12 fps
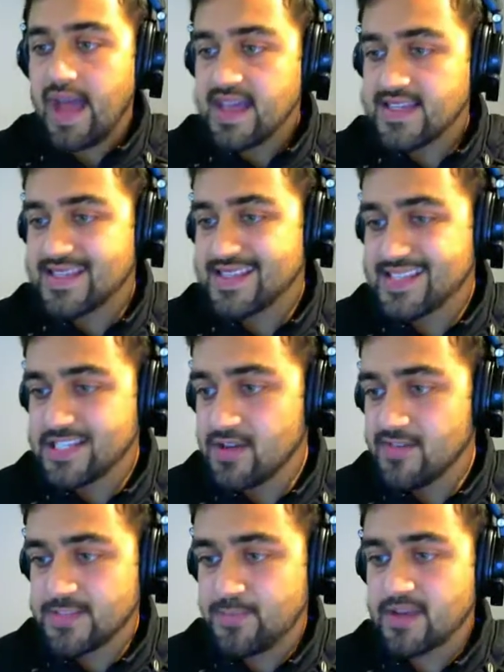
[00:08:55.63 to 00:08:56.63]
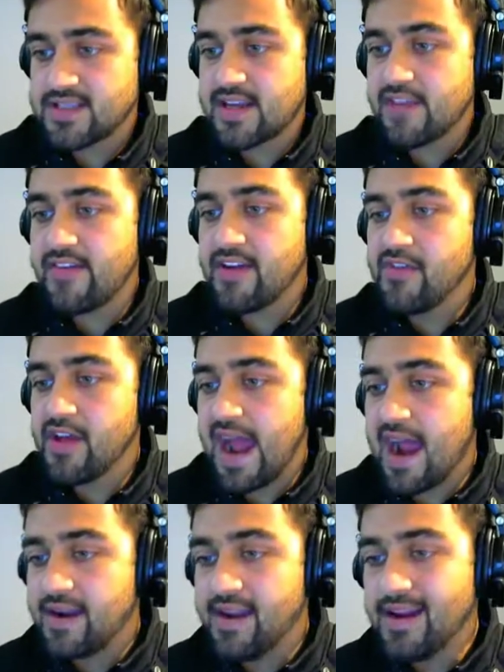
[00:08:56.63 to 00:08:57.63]
So as this is always positive
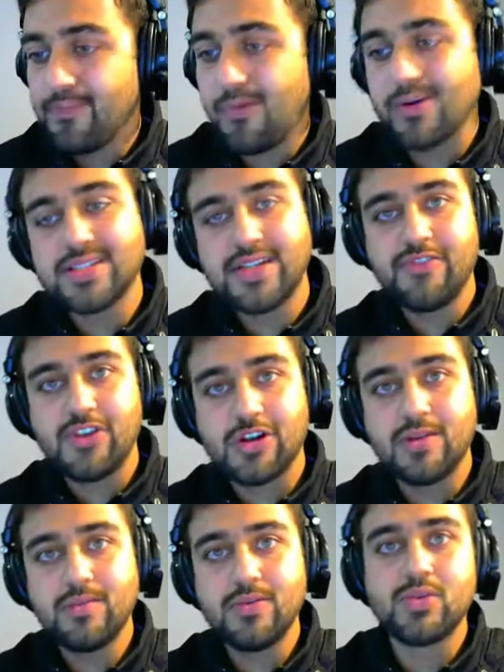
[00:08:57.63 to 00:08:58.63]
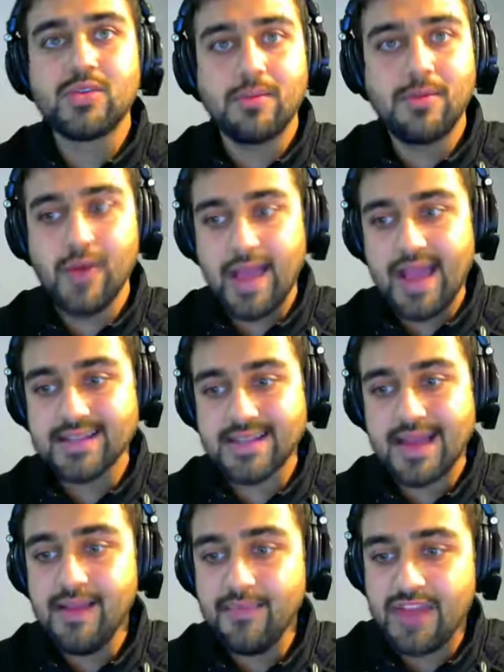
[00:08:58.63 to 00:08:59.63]
and we are adding a positive term to
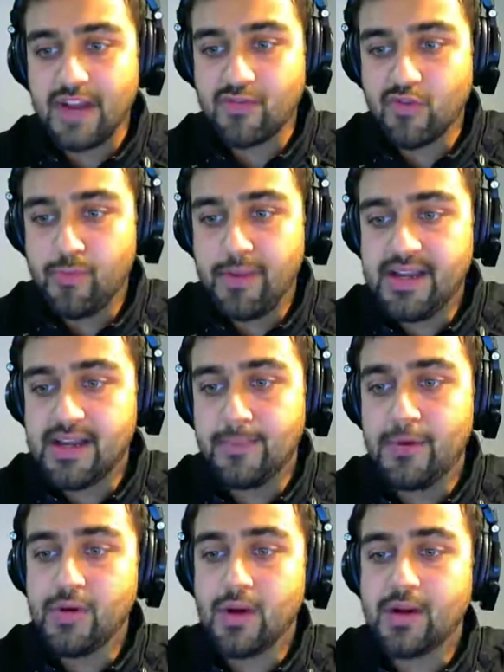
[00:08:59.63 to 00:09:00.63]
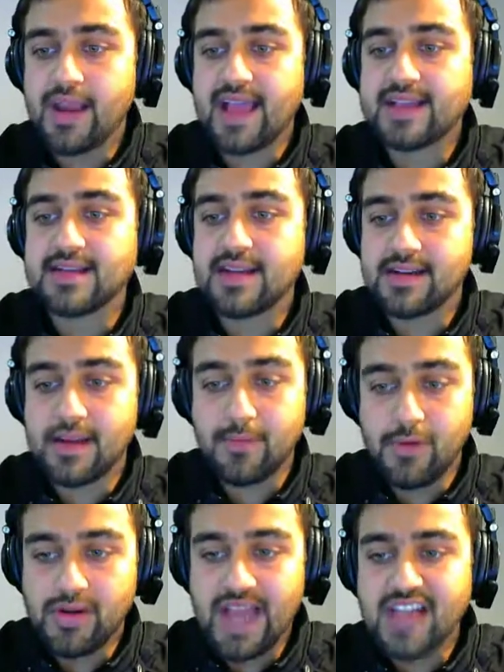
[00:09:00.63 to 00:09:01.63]
wxi, that would mean
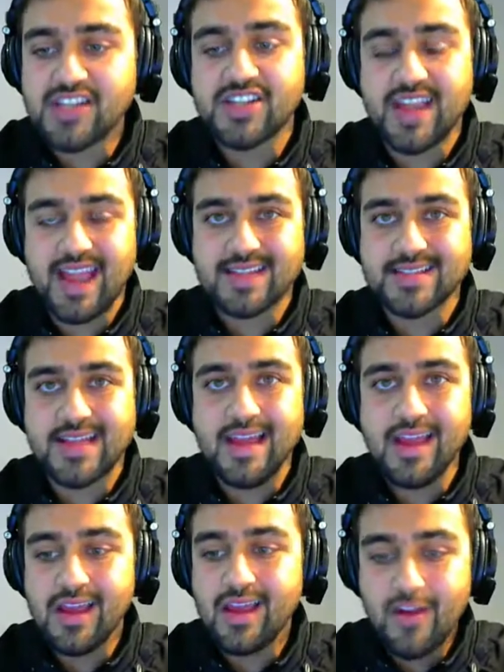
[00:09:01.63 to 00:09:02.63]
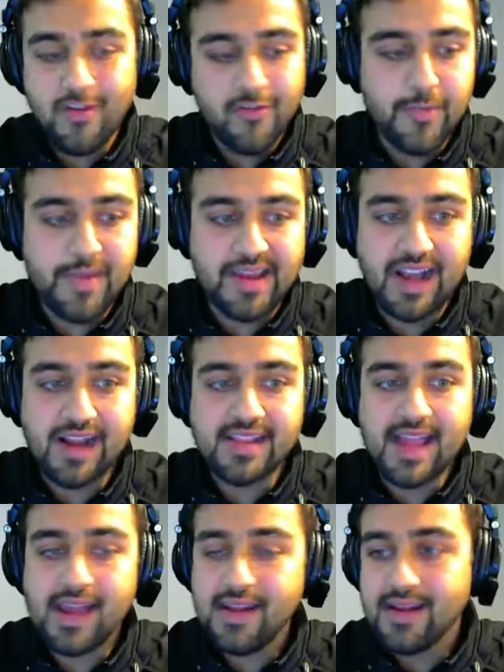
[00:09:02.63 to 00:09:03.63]
w dash xi would
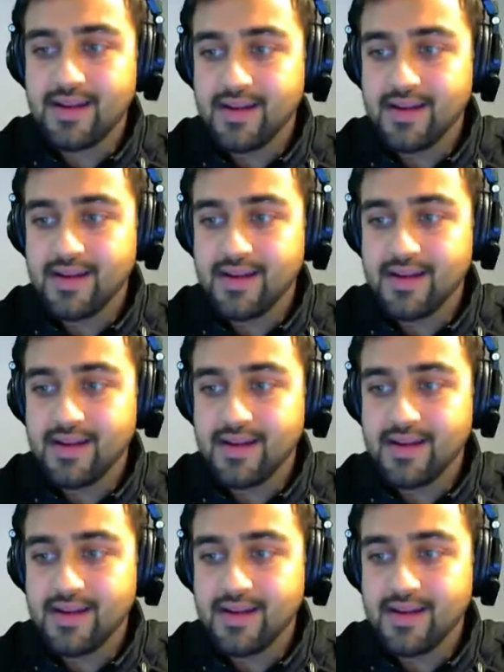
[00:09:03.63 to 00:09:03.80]
be greater